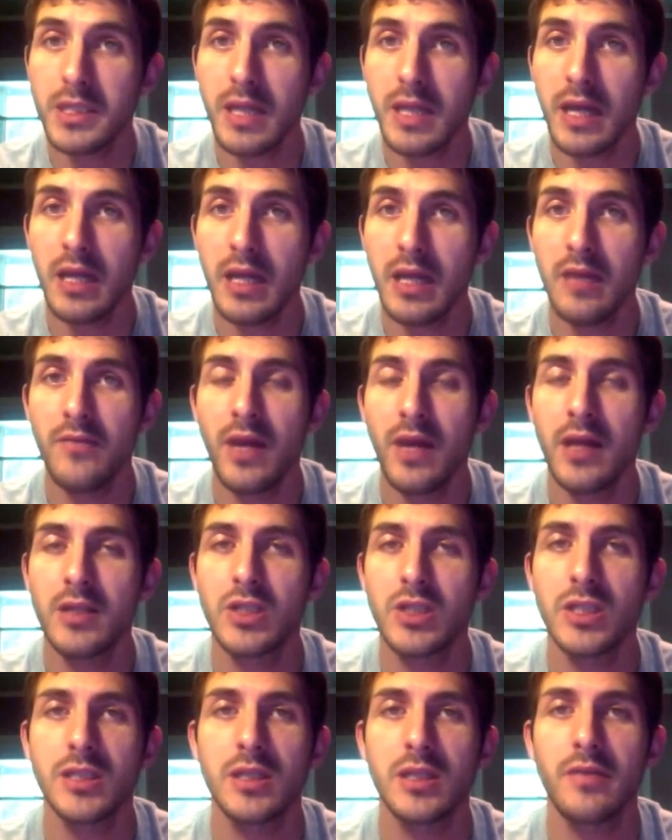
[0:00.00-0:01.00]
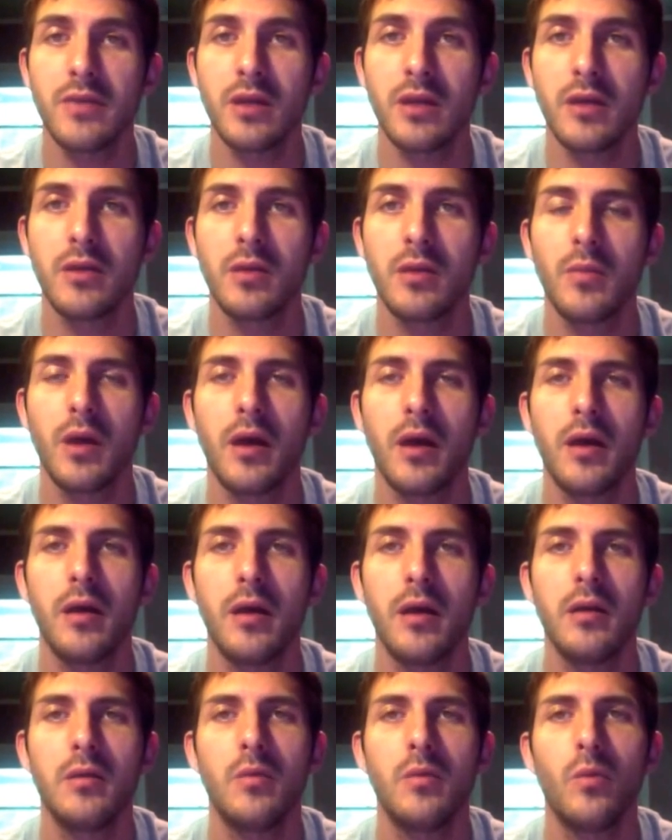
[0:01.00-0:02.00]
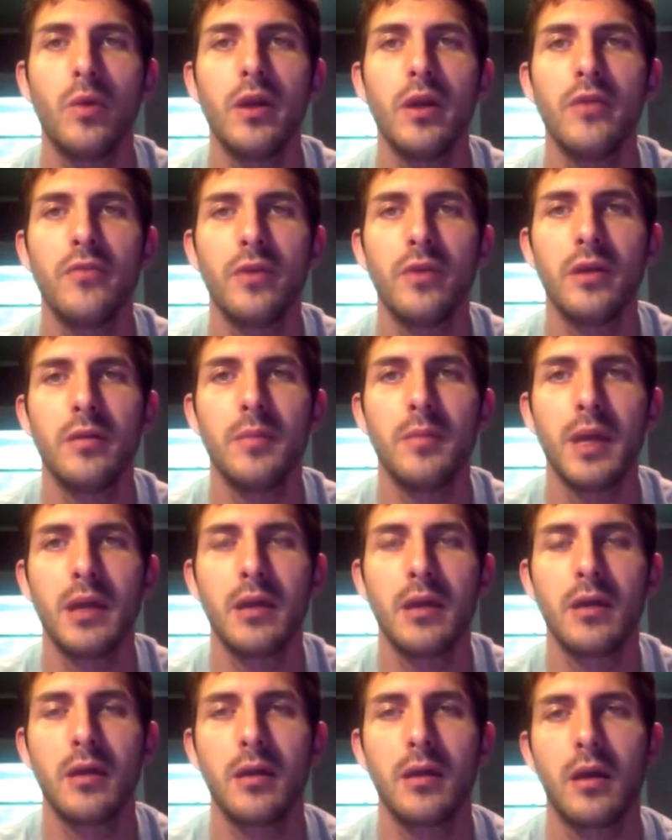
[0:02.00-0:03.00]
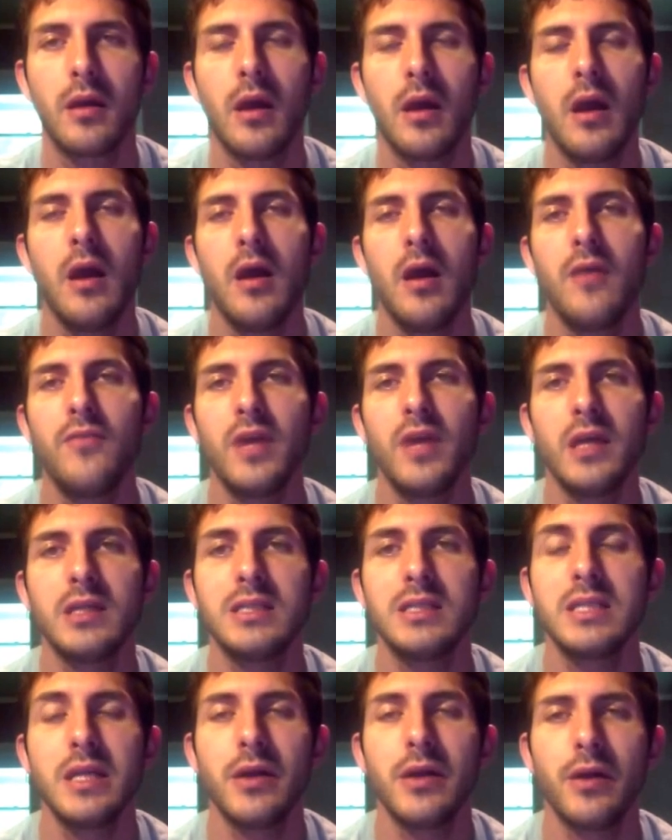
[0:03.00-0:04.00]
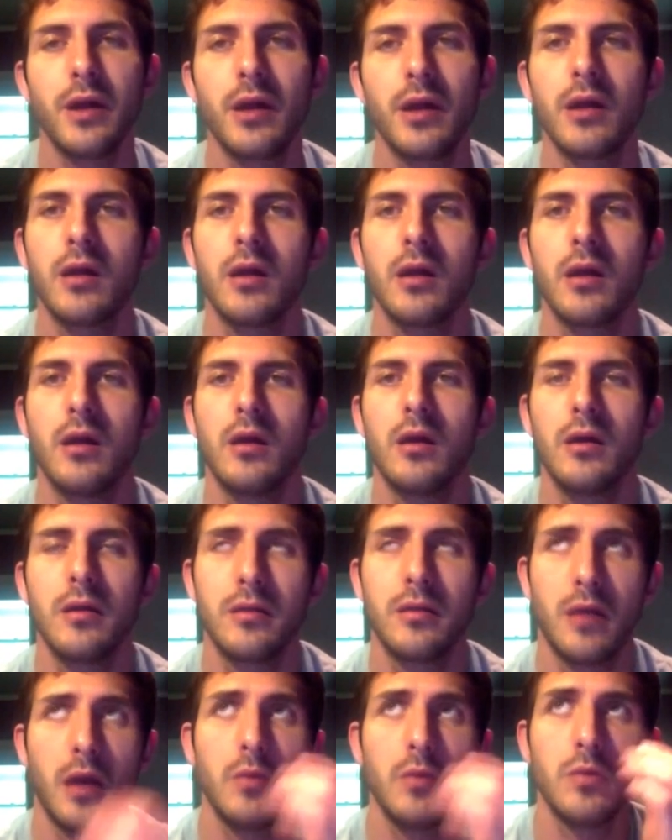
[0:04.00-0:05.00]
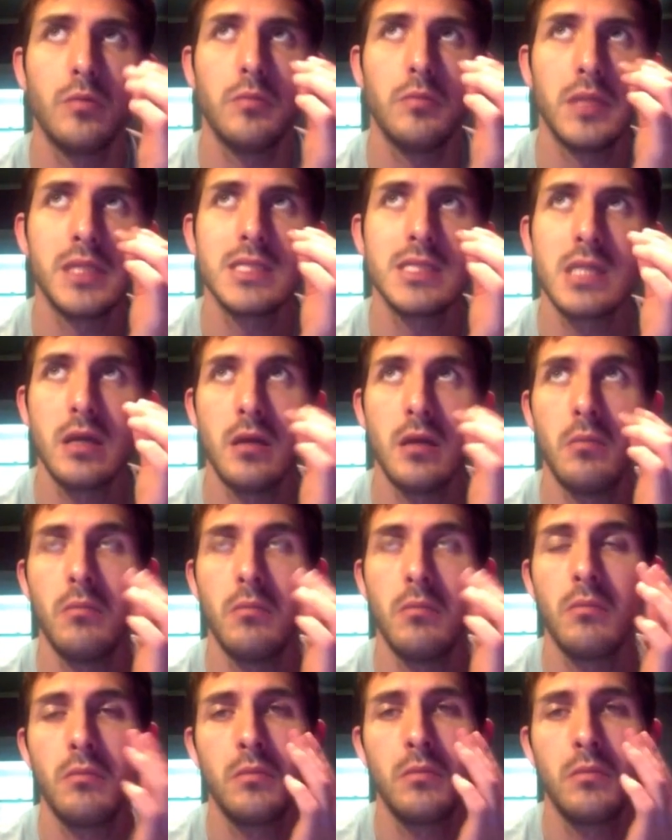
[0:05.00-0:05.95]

and he vanishes, leaving nothing behind. Winifred, making fake tearing. "I will miss him."